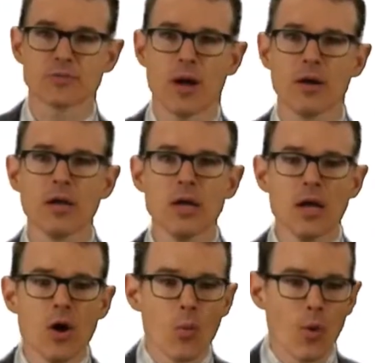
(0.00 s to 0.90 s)
Well,
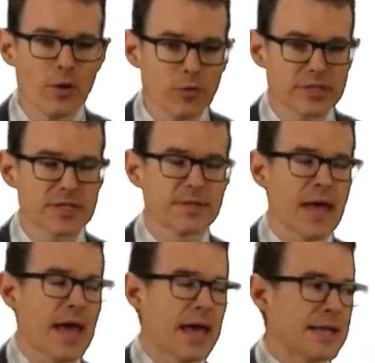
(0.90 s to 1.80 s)
one reason
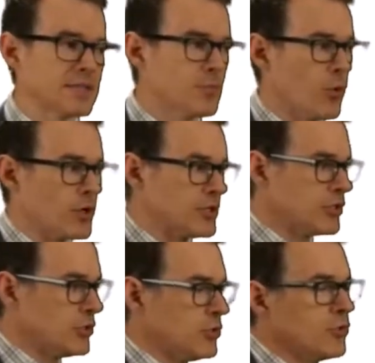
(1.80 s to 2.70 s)
that it's important
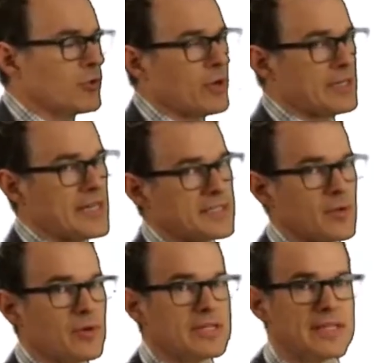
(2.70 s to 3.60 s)
to create a text
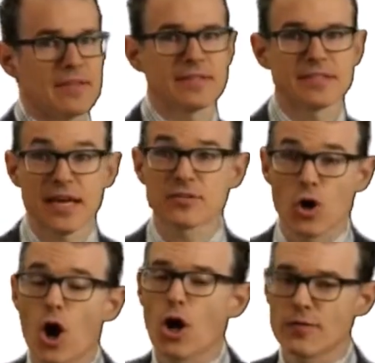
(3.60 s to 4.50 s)
summary is that these texts
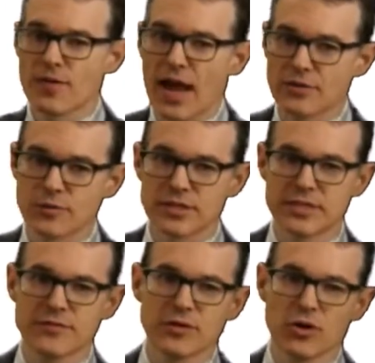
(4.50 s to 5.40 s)
are, in fact, really
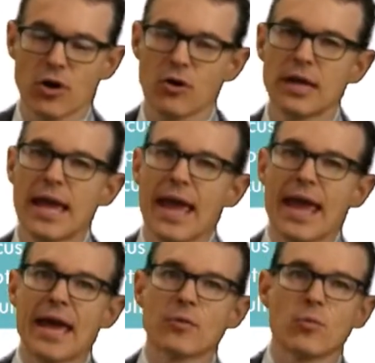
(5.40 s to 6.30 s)
difficult.
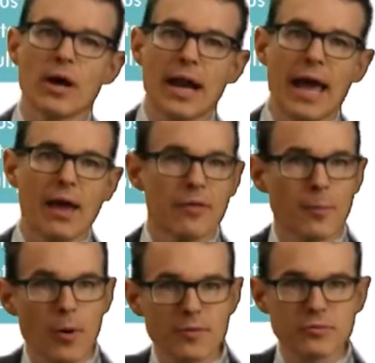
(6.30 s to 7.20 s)
And what the
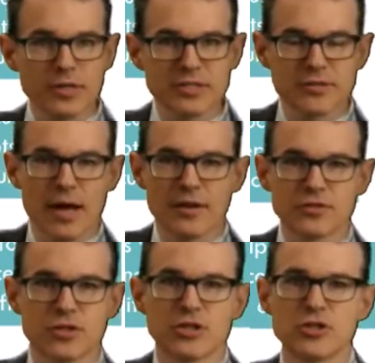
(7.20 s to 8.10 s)
purpose questions allows
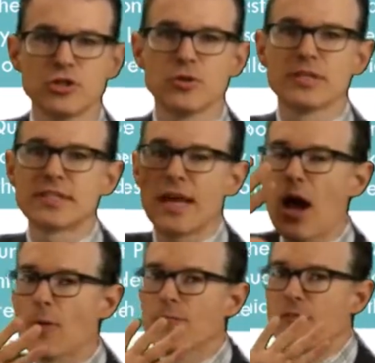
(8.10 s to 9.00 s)
you to do is to
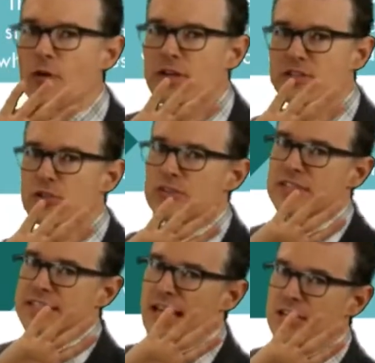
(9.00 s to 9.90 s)
help focus students'
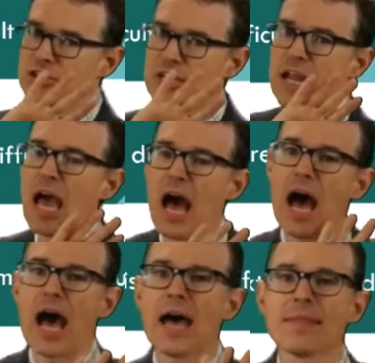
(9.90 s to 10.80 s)
attention
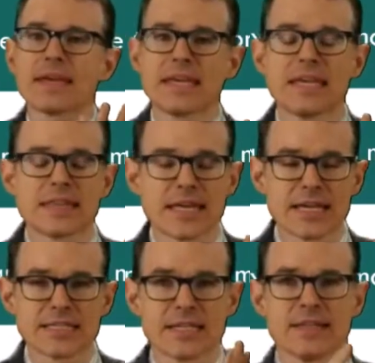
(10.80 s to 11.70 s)
on the key
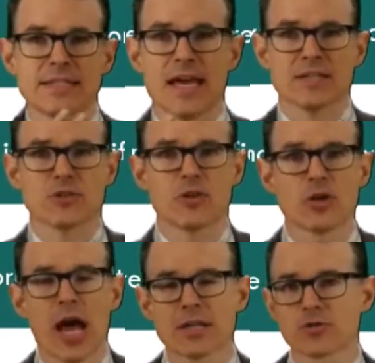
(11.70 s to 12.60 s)
things in the text. So they're
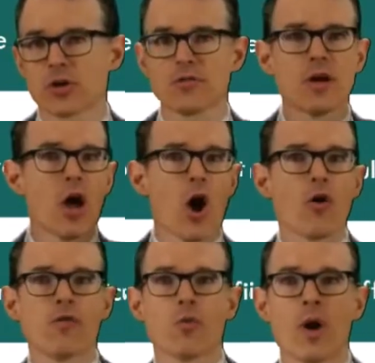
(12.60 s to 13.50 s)
not sort of
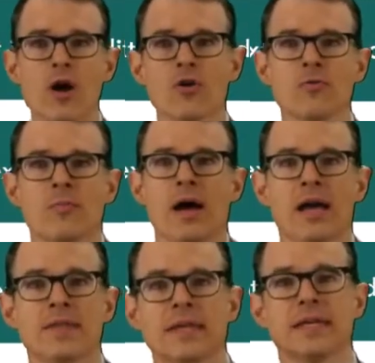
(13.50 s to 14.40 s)
overwhelmed
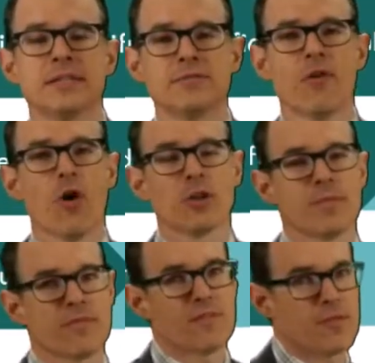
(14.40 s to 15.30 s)
by the volume
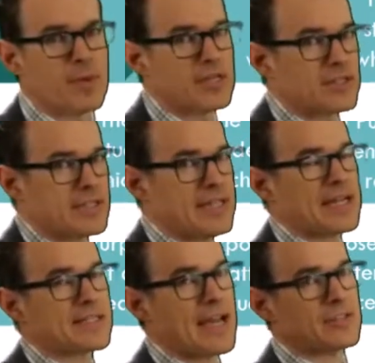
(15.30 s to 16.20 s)
of information in the
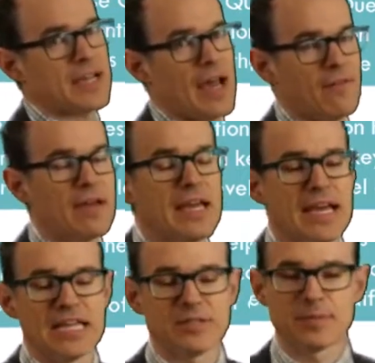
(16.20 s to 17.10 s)
text. They actually have
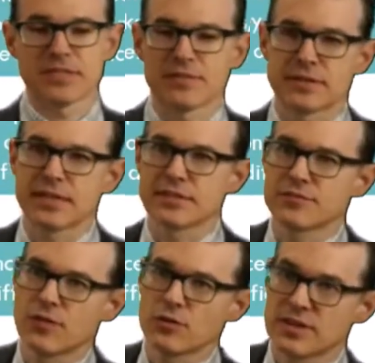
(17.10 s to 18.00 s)
a specific thing
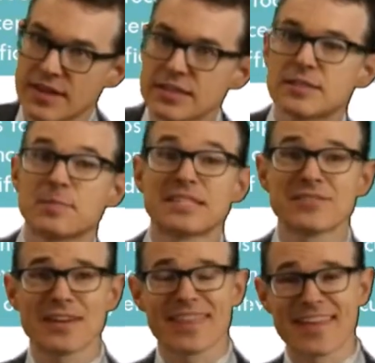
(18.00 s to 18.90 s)

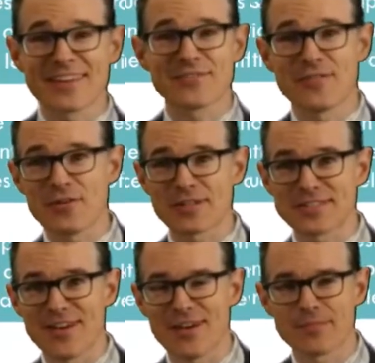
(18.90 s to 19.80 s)
to focus
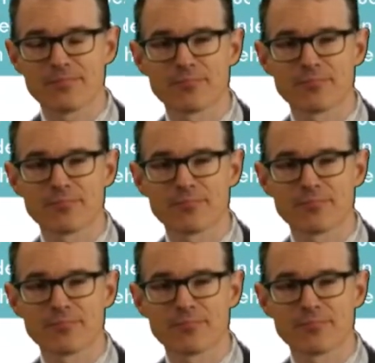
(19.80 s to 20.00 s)
on.